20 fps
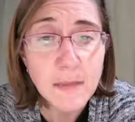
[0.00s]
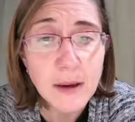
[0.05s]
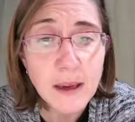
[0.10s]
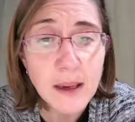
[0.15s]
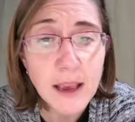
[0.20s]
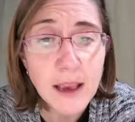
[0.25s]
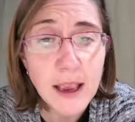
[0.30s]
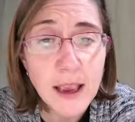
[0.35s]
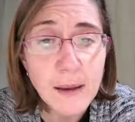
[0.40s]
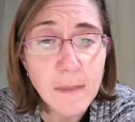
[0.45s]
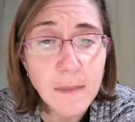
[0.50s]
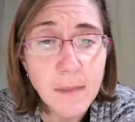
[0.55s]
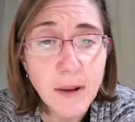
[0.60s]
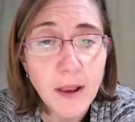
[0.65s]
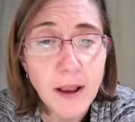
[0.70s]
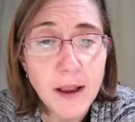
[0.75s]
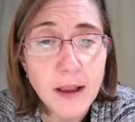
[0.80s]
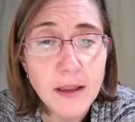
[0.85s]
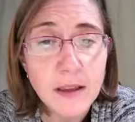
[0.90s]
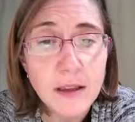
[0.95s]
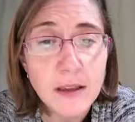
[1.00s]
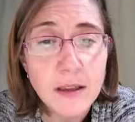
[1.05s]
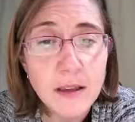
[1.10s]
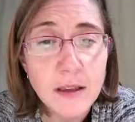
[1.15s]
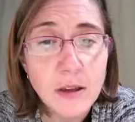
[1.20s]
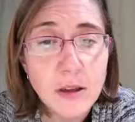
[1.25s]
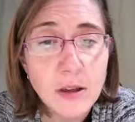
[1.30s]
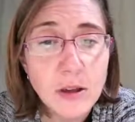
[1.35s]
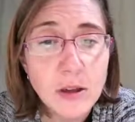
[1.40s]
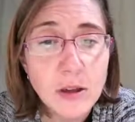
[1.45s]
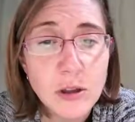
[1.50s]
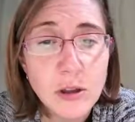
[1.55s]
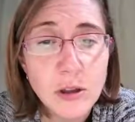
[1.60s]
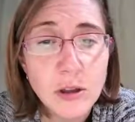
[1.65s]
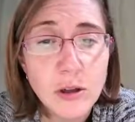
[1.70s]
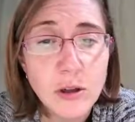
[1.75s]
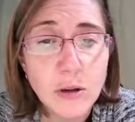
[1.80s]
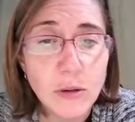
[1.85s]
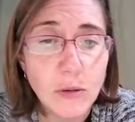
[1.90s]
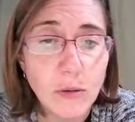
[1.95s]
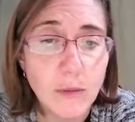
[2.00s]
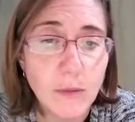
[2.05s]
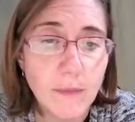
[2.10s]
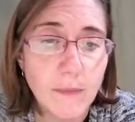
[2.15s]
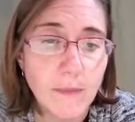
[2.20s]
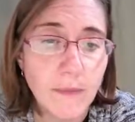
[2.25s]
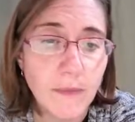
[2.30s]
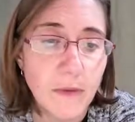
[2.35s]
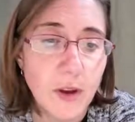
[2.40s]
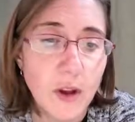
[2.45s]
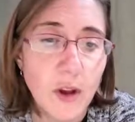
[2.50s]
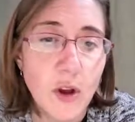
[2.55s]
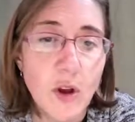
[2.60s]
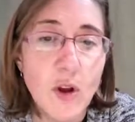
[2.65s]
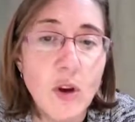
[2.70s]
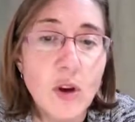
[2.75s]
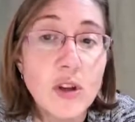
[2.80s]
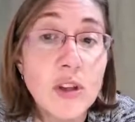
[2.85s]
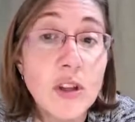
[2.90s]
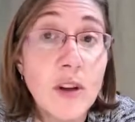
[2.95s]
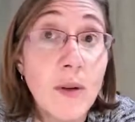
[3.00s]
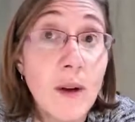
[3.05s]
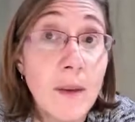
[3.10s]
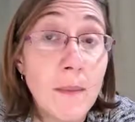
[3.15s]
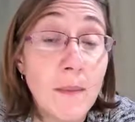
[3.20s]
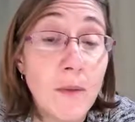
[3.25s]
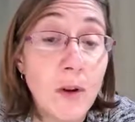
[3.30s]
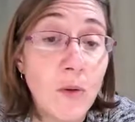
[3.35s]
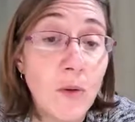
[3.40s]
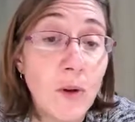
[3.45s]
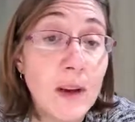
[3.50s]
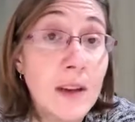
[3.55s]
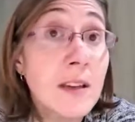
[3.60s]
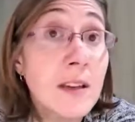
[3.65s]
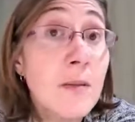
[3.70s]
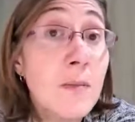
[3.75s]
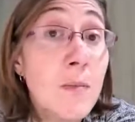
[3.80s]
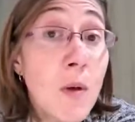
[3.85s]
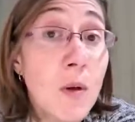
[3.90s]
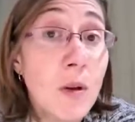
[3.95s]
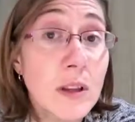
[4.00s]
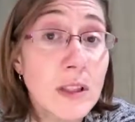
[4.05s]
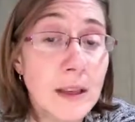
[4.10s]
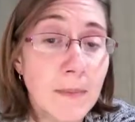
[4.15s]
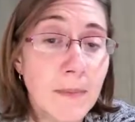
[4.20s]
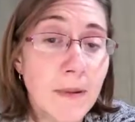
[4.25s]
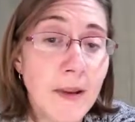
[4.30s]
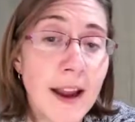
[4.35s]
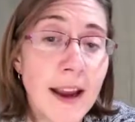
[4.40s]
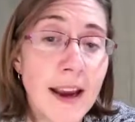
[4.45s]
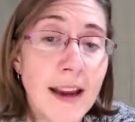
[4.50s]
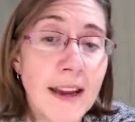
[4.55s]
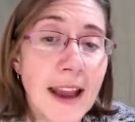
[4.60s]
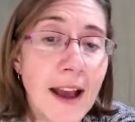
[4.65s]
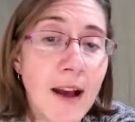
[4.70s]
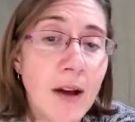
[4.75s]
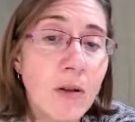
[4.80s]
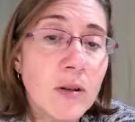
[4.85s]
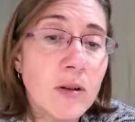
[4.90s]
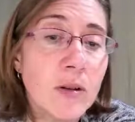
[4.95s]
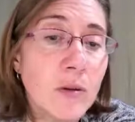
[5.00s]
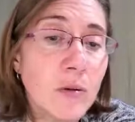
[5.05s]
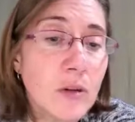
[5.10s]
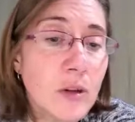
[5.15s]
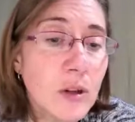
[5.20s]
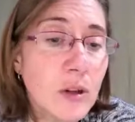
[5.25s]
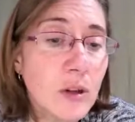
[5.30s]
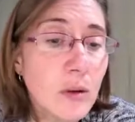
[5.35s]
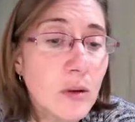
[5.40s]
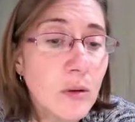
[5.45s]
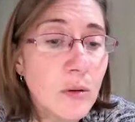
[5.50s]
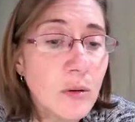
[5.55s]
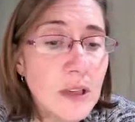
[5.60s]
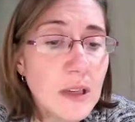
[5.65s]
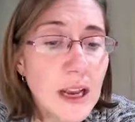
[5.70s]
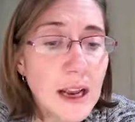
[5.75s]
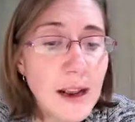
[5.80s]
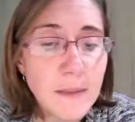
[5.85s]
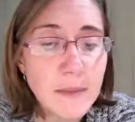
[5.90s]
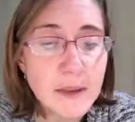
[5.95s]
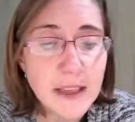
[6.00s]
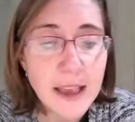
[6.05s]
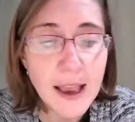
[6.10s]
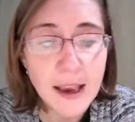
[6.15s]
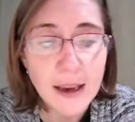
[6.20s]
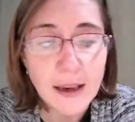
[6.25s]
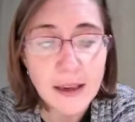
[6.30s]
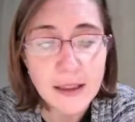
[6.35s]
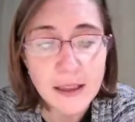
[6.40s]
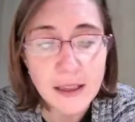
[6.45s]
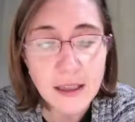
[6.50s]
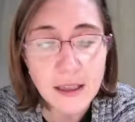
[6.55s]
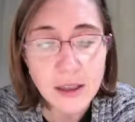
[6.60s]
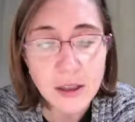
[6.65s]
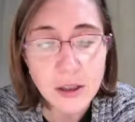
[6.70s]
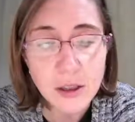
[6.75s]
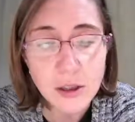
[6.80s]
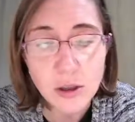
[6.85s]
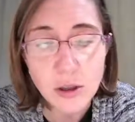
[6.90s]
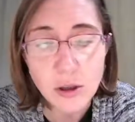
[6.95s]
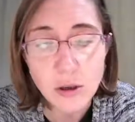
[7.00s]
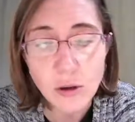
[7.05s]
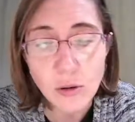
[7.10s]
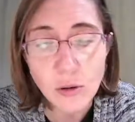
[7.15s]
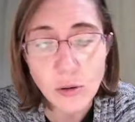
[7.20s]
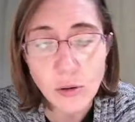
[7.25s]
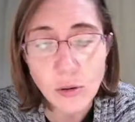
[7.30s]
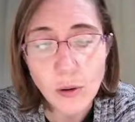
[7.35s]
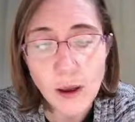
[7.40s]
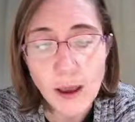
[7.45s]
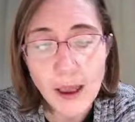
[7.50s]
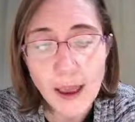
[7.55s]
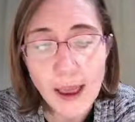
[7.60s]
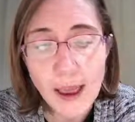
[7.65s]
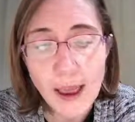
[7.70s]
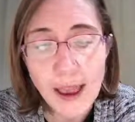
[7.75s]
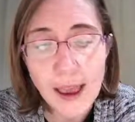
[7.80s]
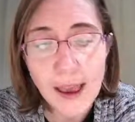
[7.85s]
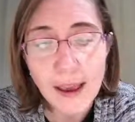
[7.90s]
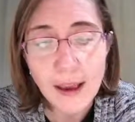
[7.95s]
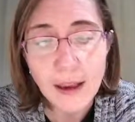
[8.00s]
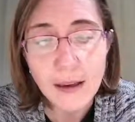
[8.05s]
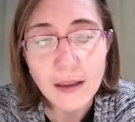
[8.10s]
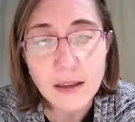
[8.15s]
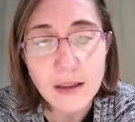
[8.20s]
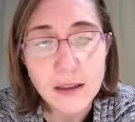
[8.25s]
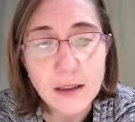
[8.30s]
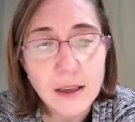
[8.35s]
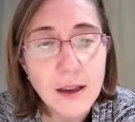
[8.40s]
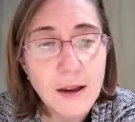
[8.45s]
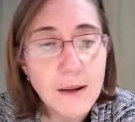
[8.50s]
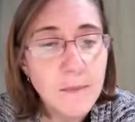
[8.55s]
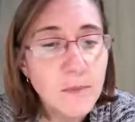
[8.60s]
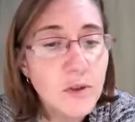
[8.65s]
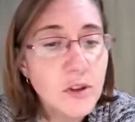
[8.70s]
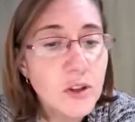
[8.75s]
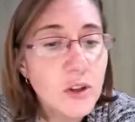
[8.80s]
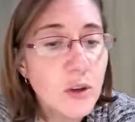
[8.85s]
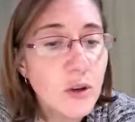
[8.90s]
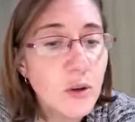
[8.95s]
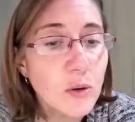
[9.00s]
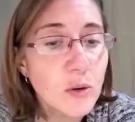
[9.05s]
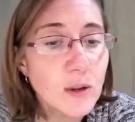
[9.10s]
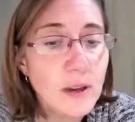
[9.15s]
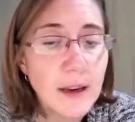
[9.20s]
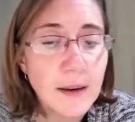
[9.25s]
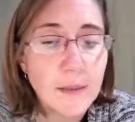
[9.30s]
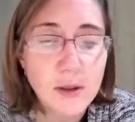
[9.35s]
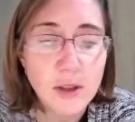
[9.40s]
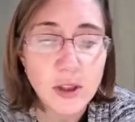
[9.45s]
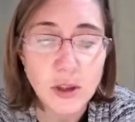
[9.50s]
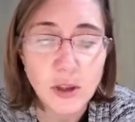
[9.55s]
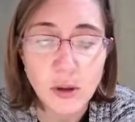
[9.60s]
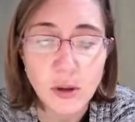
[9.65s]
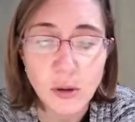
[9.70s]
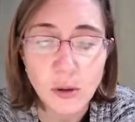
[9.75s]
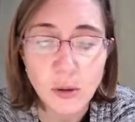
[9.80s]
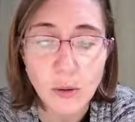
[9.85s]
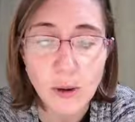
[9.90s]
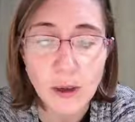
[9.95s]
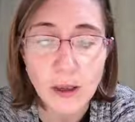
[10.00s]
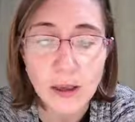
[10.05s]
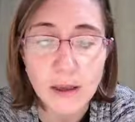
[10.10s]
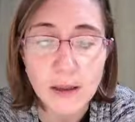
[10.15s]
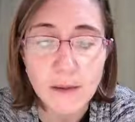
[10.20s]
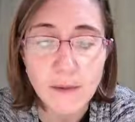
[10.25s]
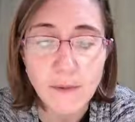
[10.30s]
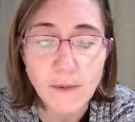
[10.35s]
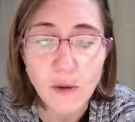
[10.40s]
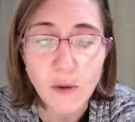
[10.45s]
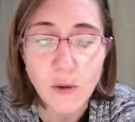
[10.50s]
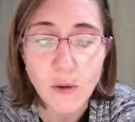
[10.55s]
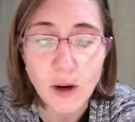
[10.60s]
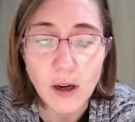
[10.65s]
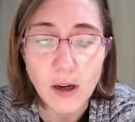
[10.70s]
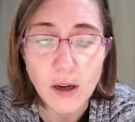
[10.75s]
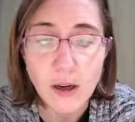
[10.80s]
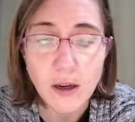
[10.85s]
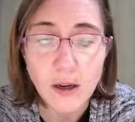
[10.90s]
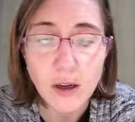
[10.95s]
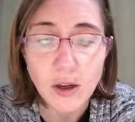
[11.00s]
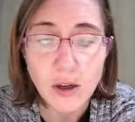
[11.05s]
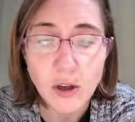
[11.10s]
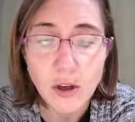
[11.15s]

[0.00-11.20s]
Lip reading: to be a plus 2. So I'm going to multiply now. So 2 times x is 2x. 2 times 2 is 4.